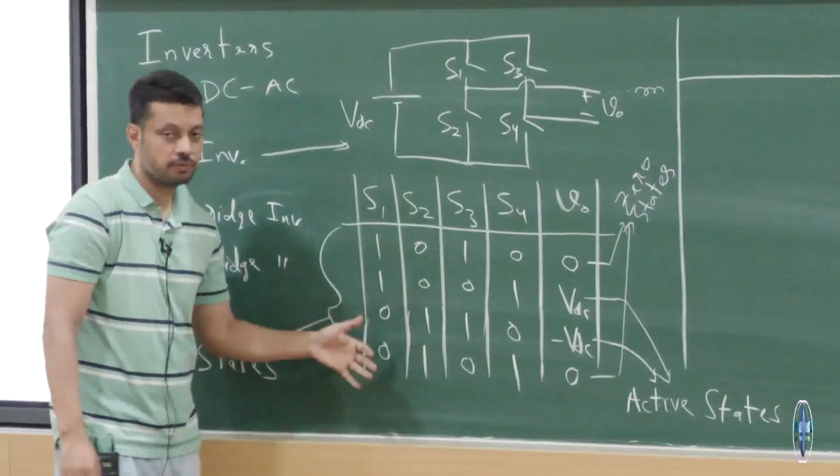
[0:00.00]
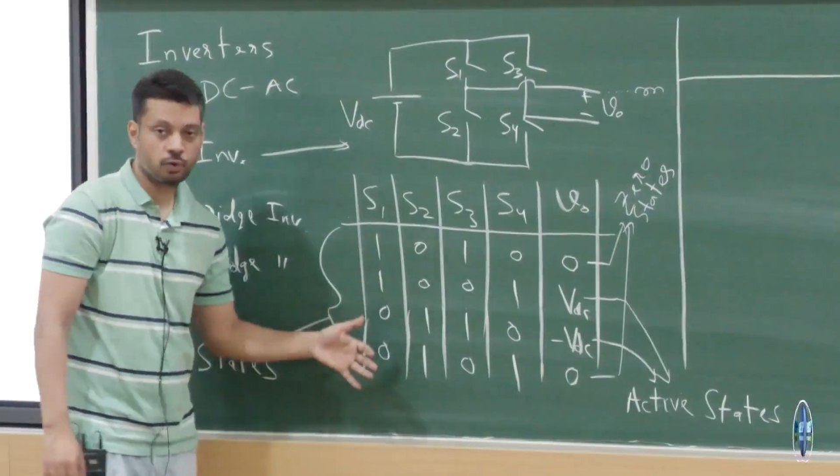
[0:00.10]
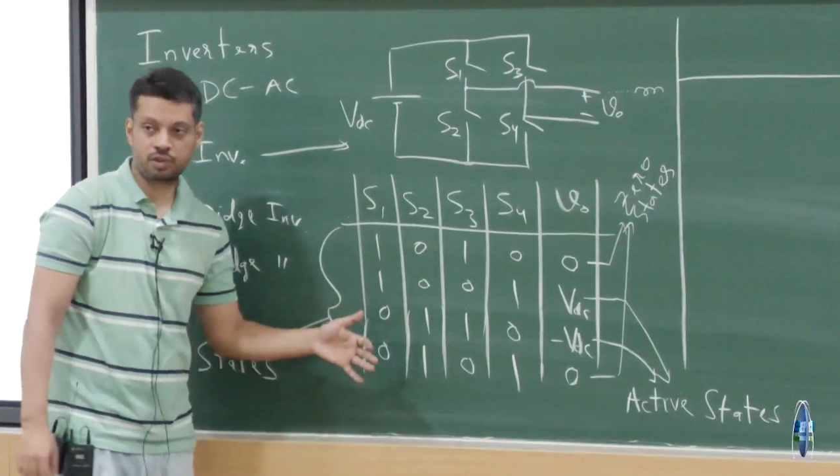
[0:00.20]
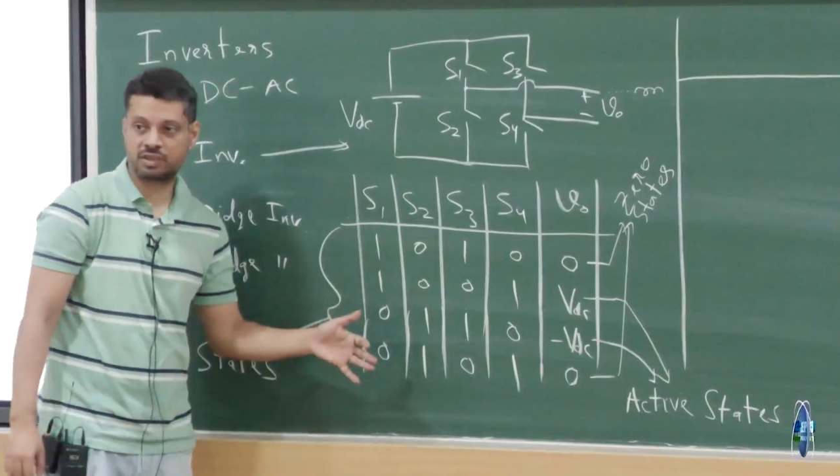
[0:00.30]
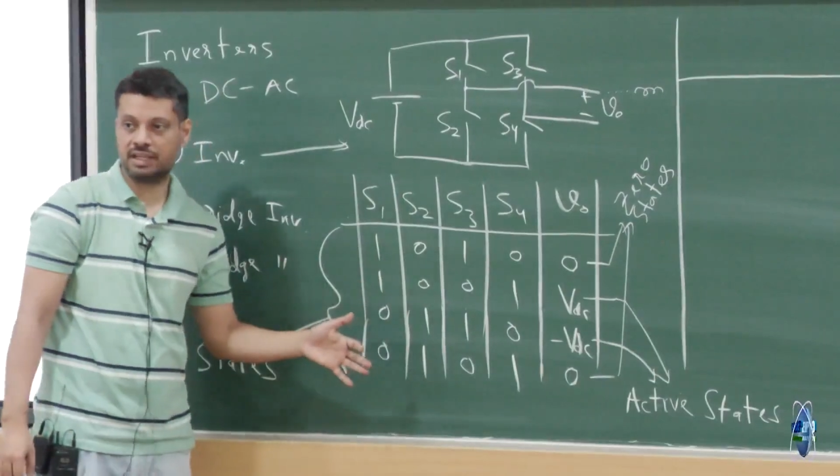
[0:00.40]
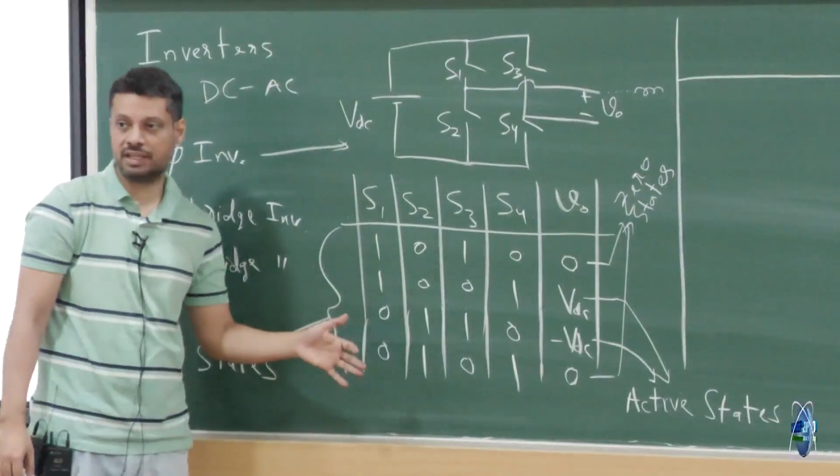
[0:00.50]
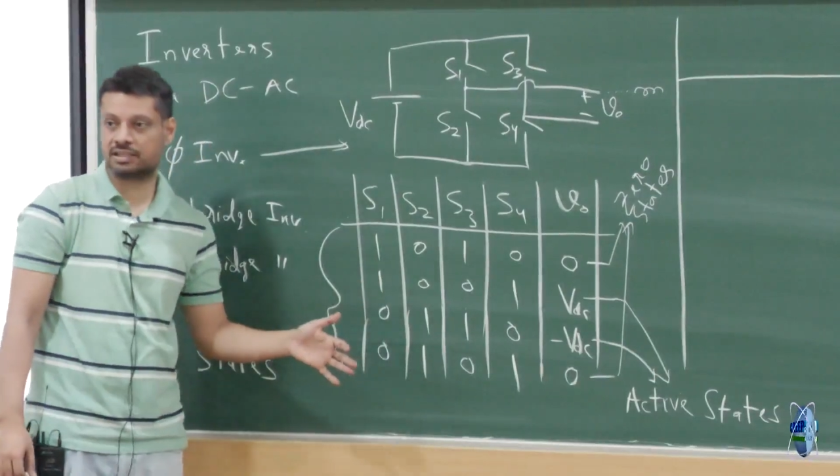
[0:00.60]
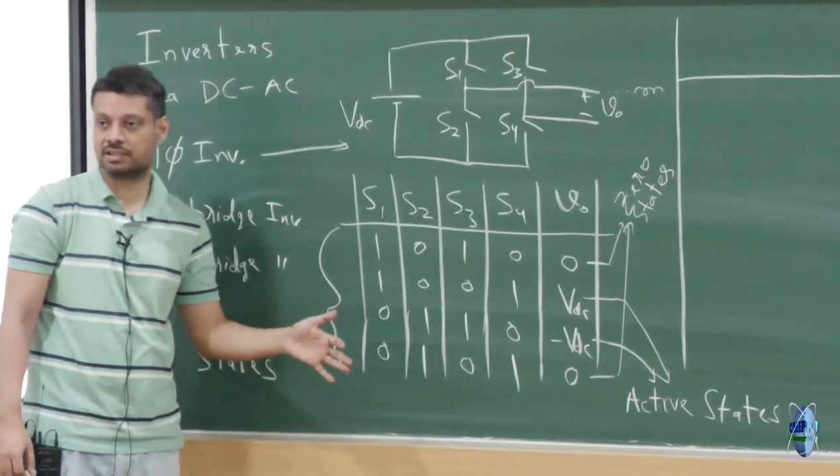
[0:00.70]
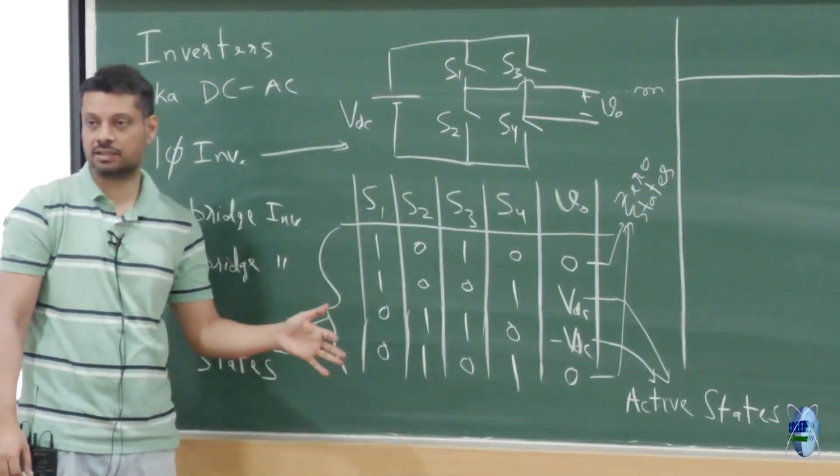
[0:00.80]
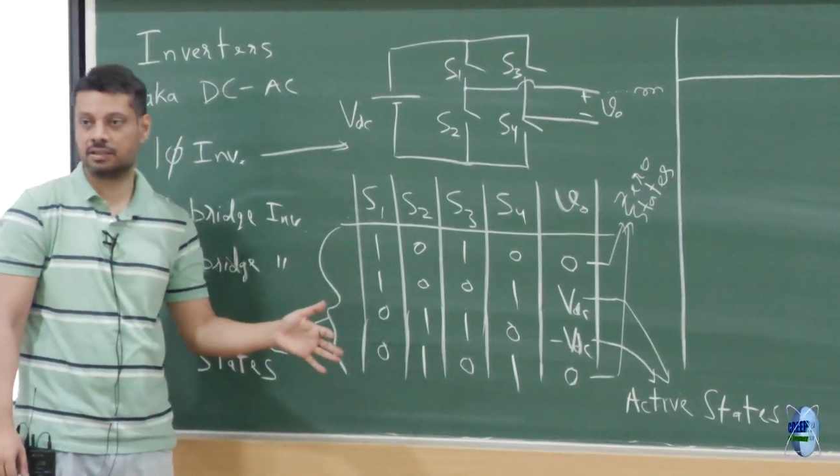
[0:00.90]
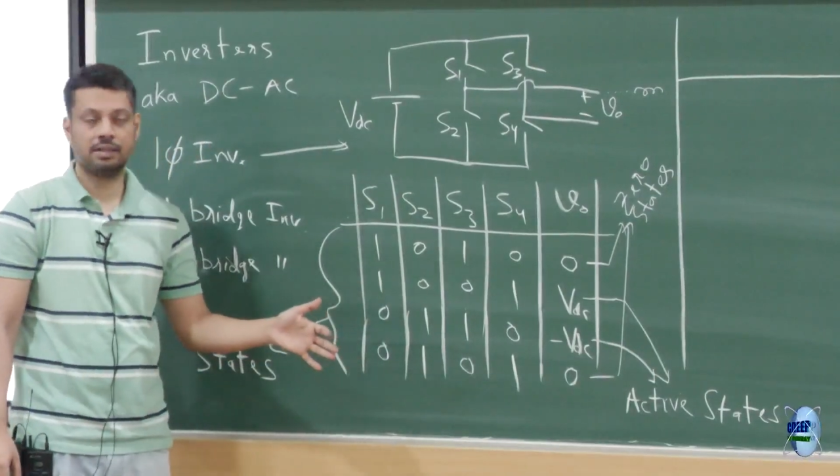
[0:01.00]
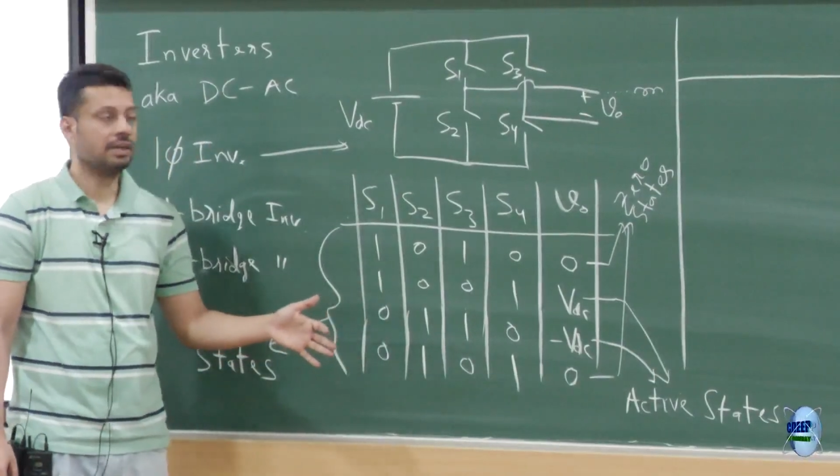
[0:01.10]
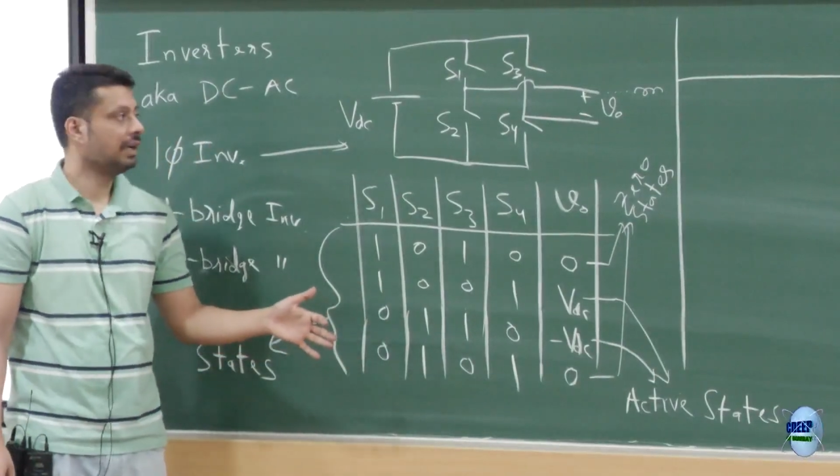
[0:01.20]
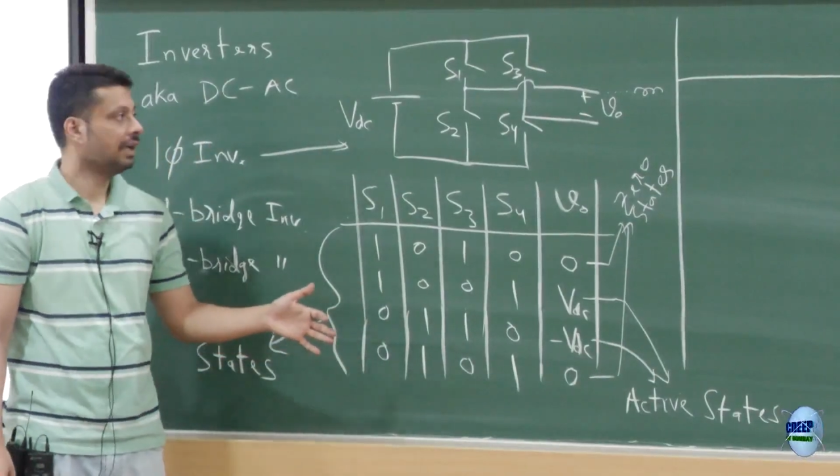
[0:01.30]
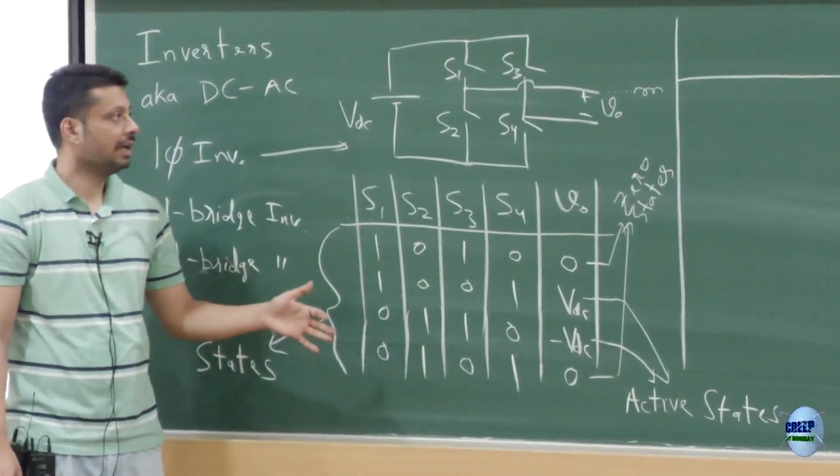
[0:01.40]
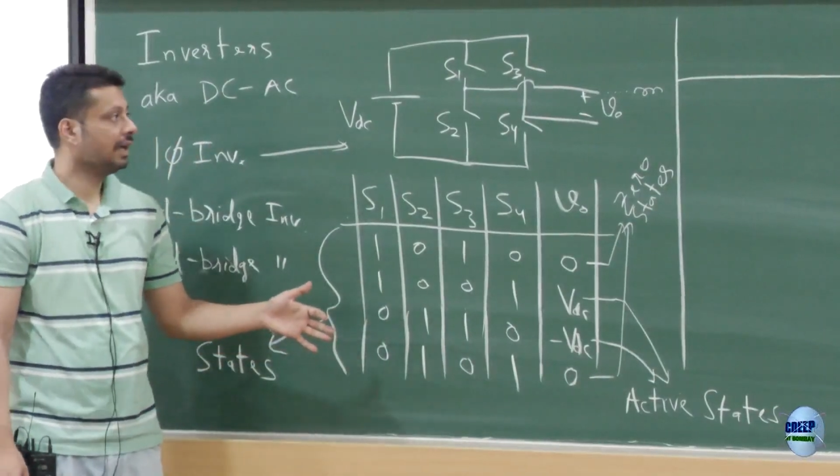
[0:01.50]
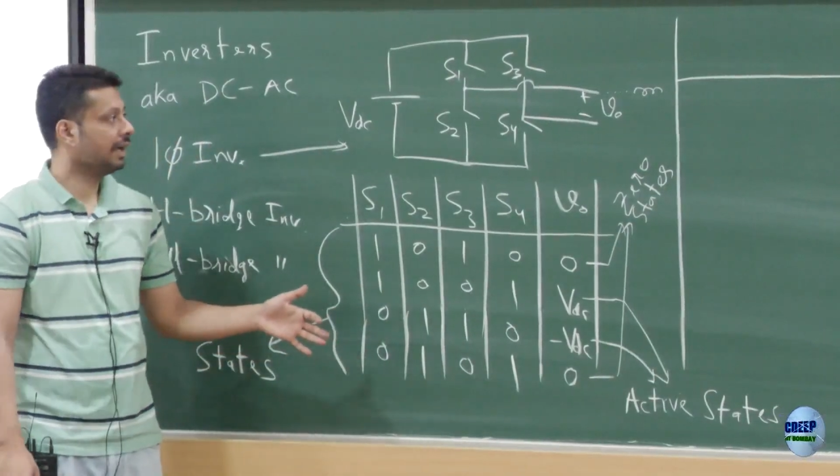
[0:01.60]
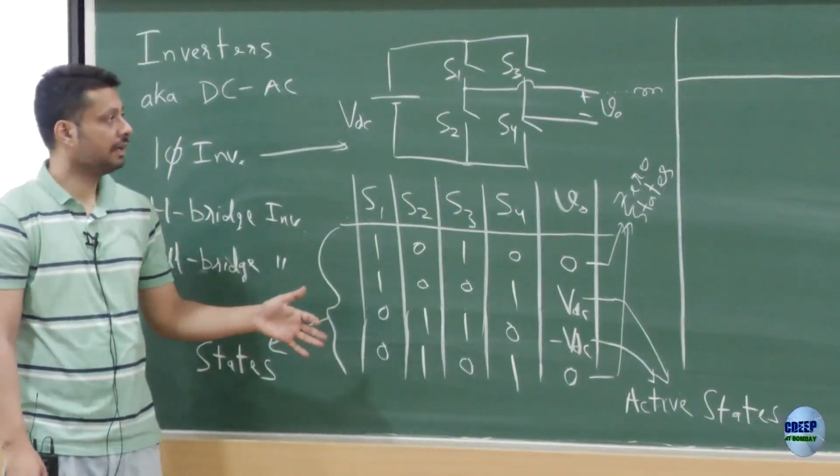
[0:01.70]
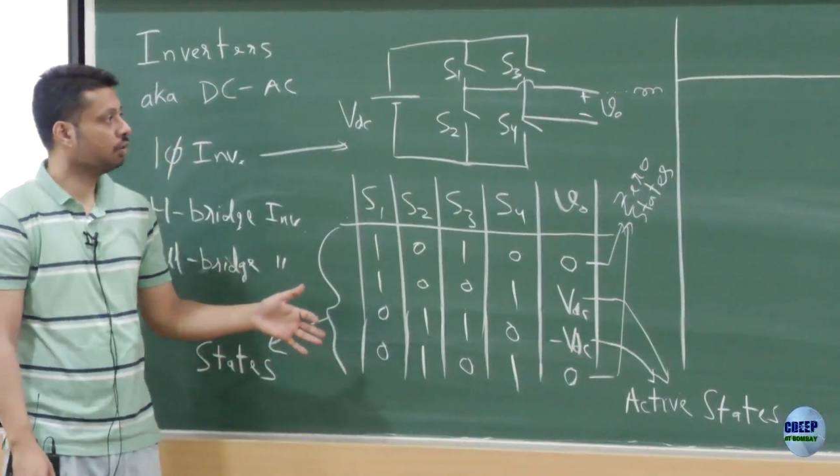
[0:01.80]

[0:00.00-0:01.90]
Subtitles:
four states and